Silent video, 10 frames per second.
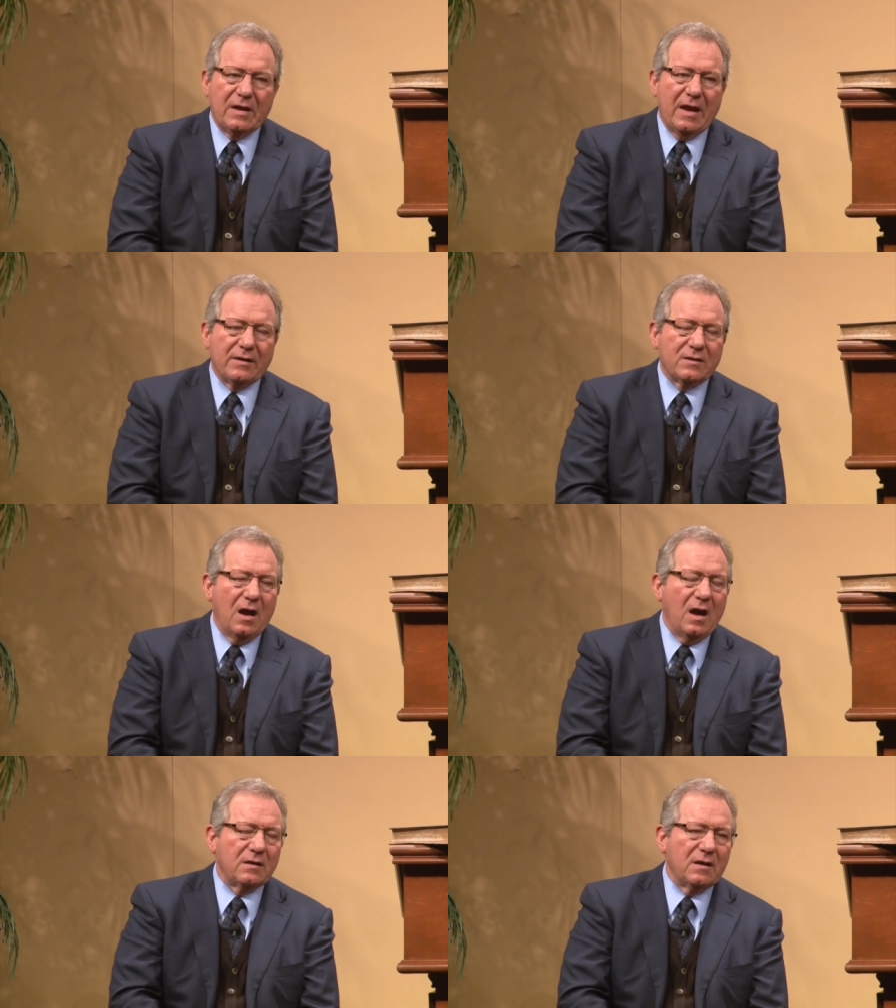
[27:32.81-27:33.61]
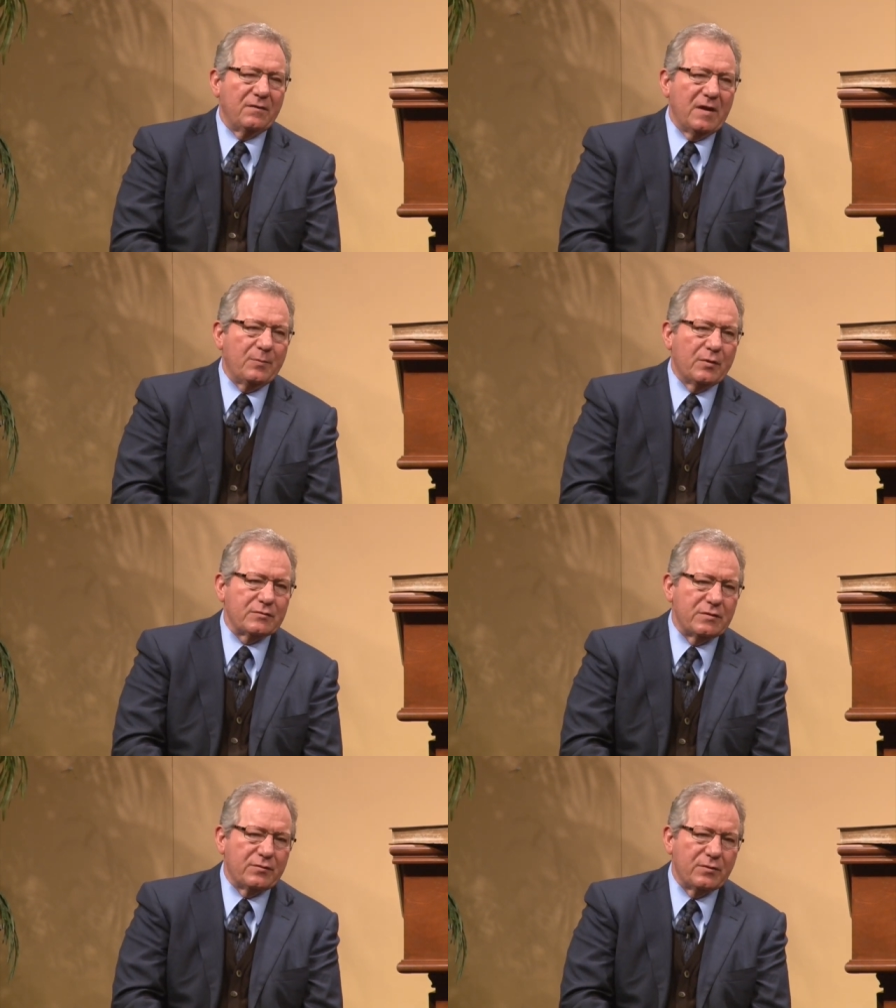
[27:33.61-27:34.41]
Can God love that
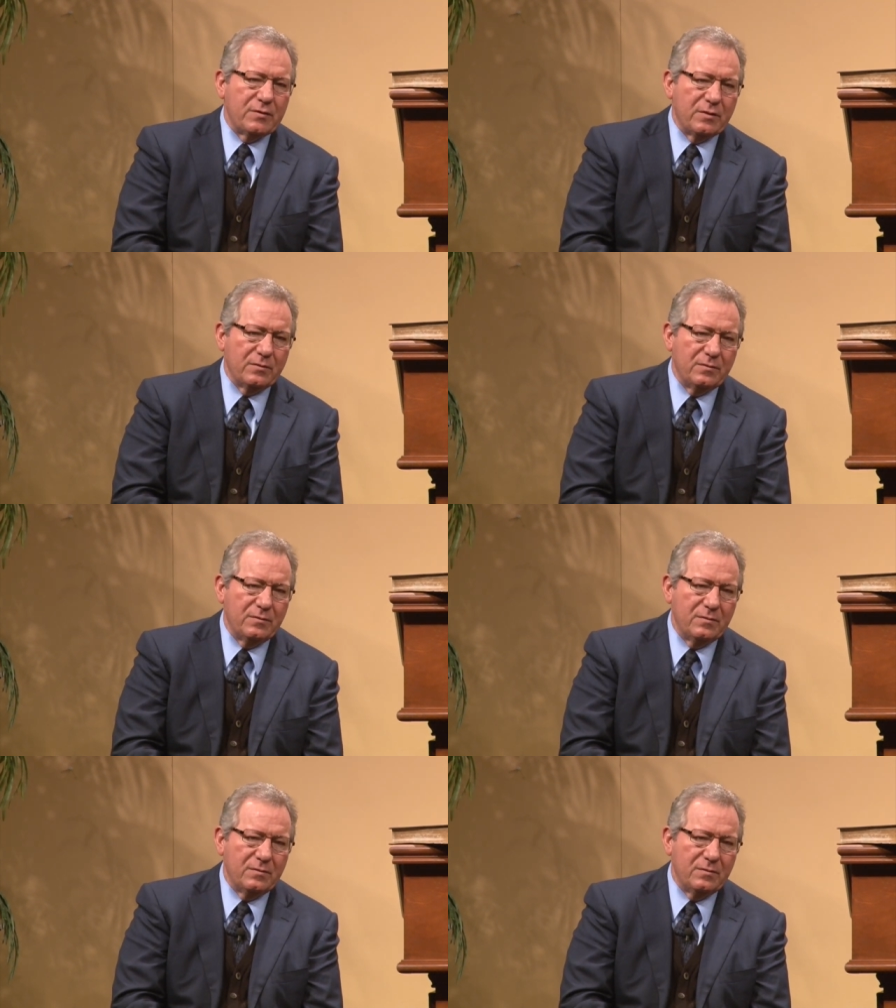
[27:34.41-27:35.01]
person through you?